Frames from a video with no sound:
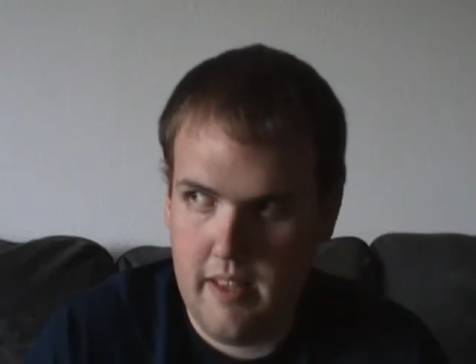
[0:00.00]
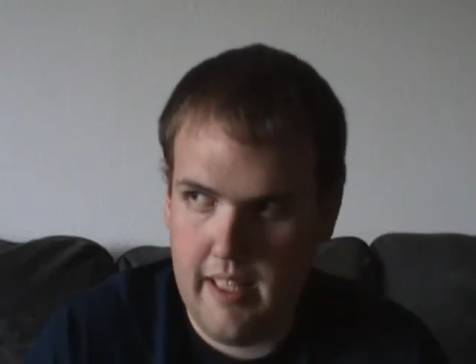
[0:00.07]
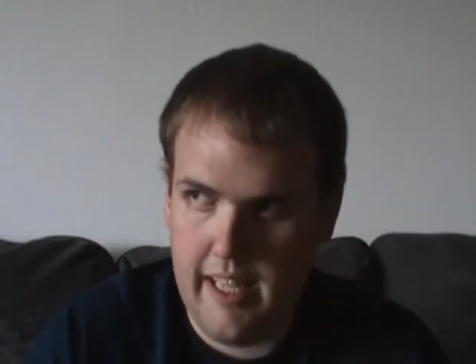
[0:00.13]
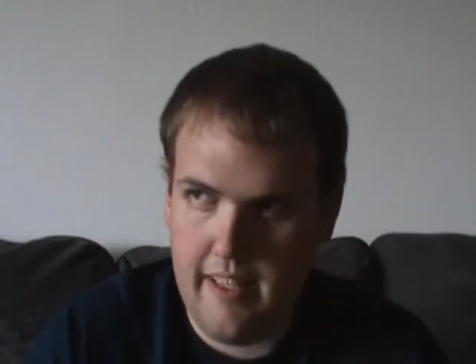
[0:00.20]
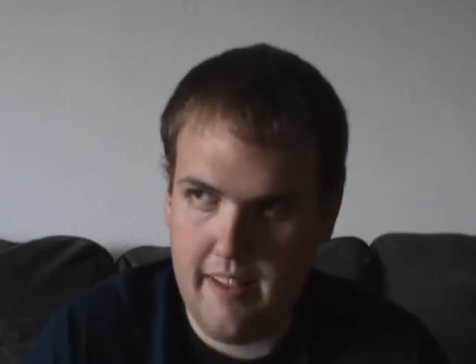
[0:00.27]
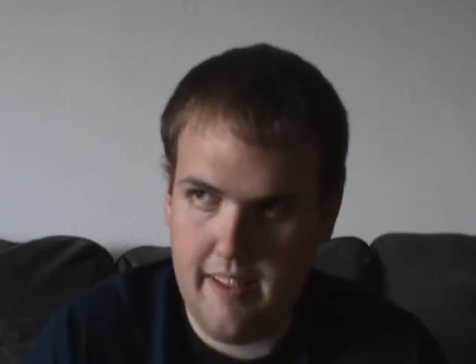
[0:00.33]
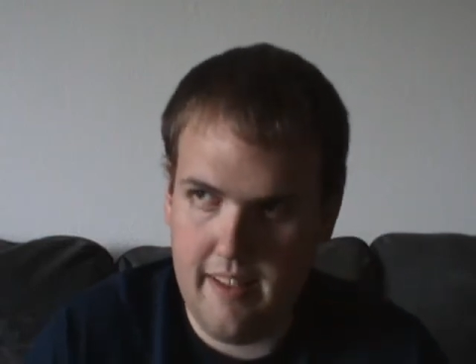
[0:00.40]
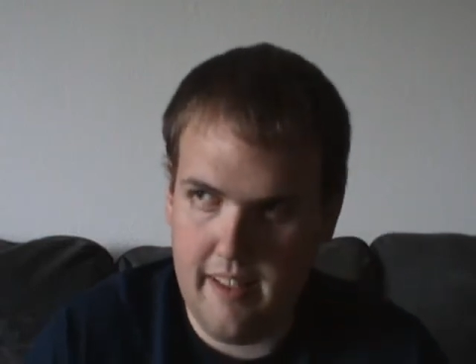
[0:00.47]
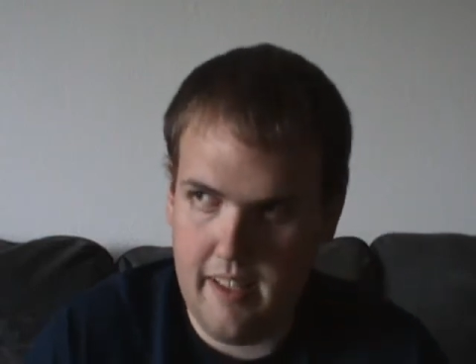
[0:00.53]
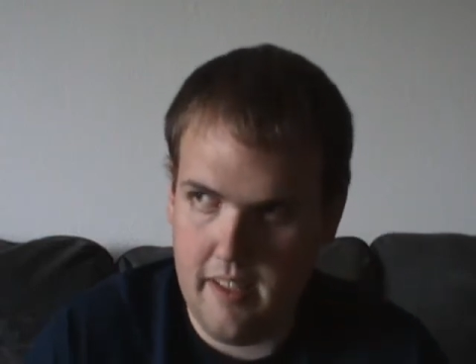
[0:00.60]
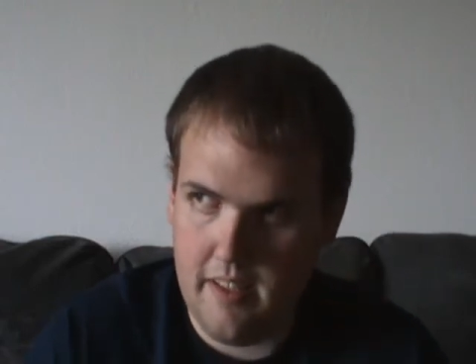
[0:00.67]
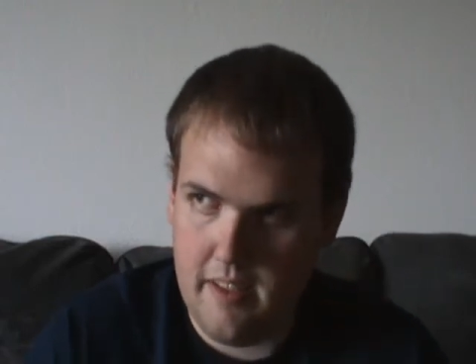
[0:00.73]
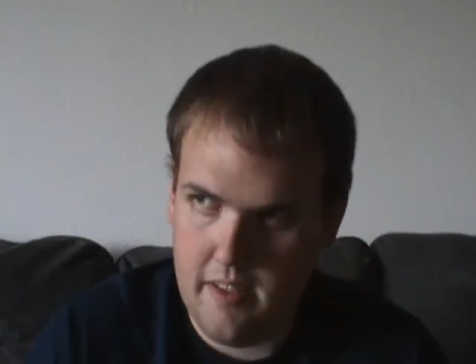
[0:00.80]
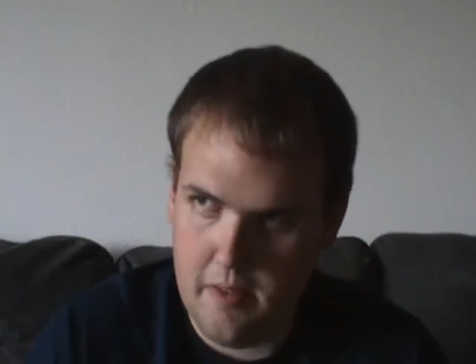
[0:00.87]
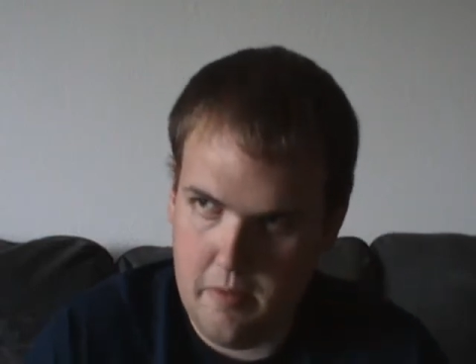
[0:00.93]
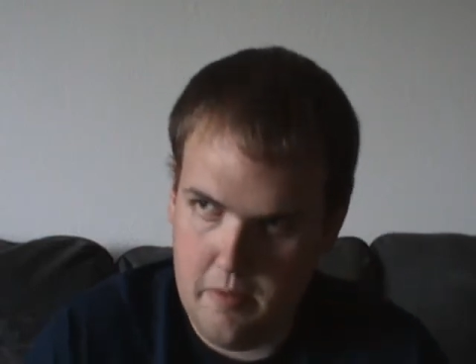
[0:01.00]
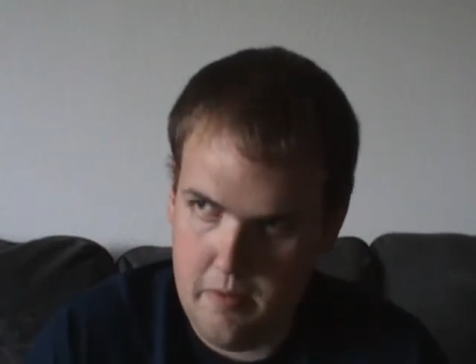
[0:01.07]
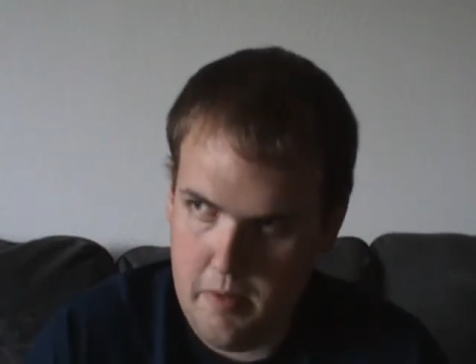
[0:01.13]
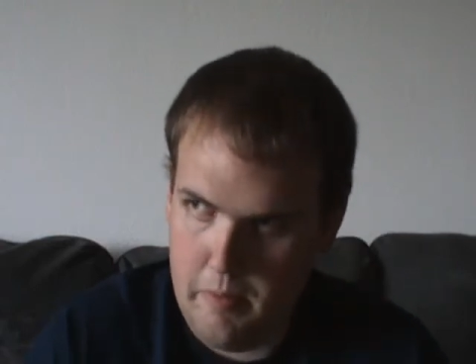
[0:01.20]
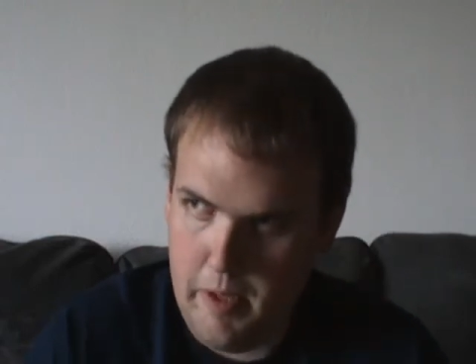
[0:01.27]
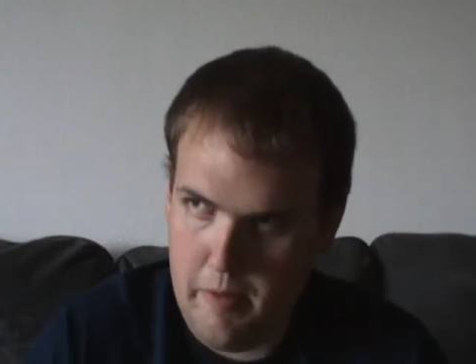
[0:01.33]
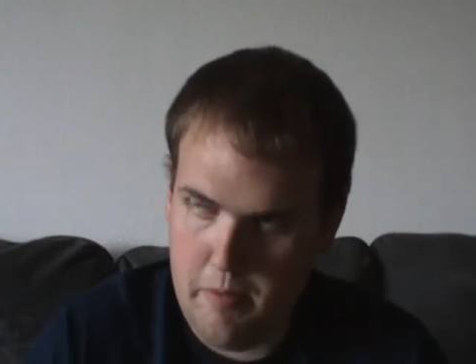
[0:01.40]
then
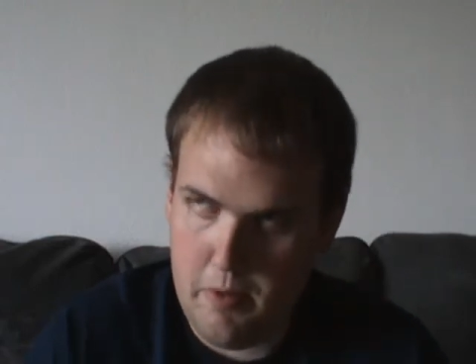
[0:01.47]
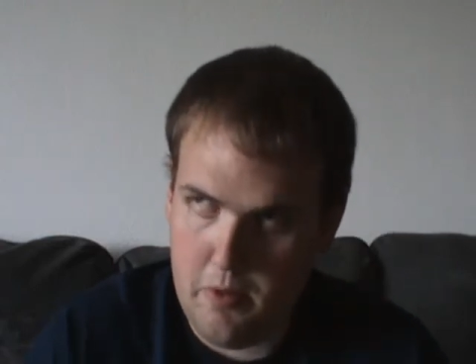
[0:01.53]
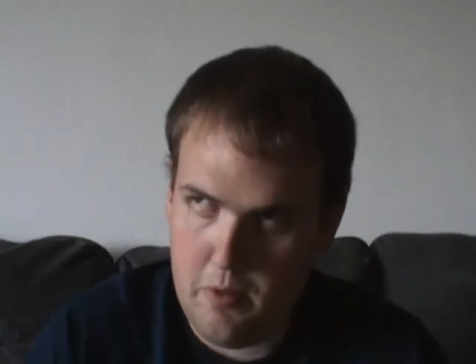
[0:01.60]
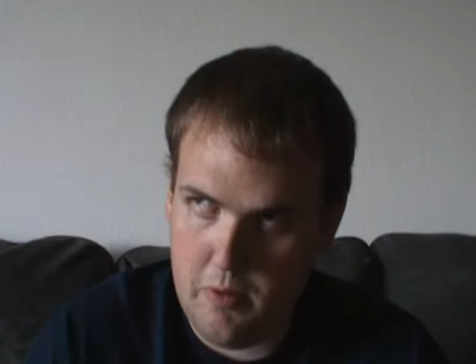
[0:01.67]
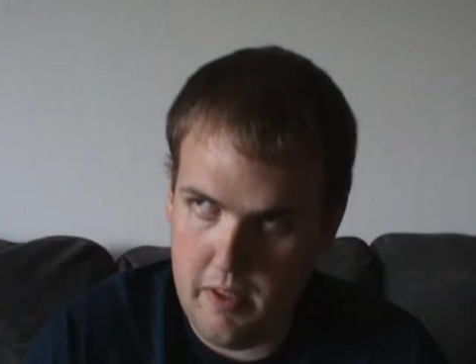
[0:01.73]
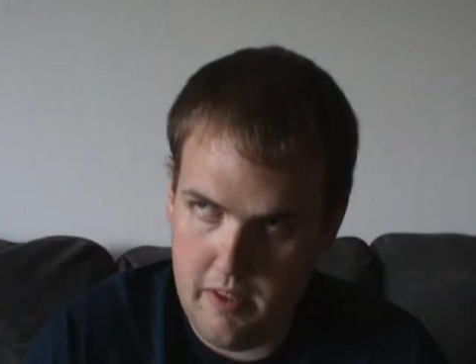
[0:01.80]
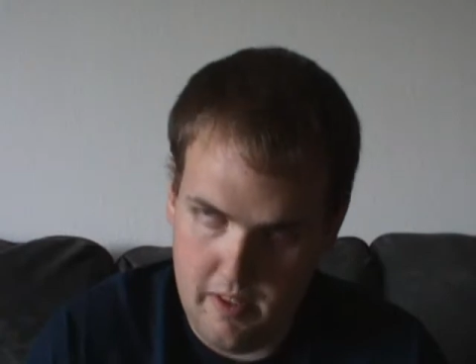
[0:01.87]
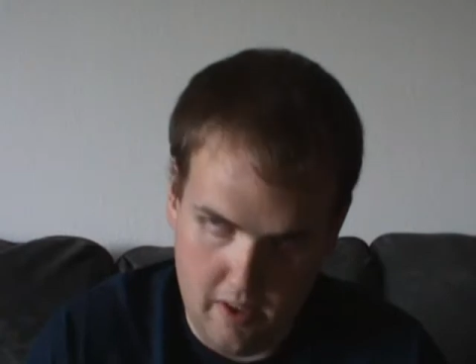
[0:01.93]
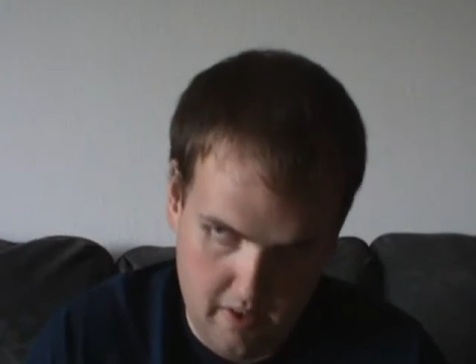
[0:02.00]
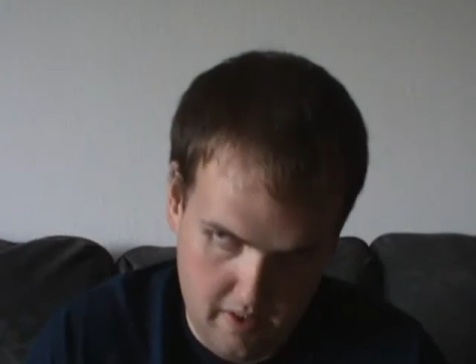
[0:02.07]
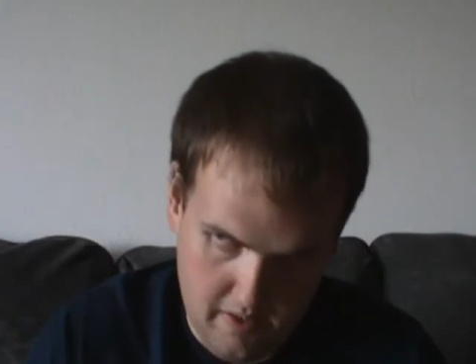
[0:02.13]
the people with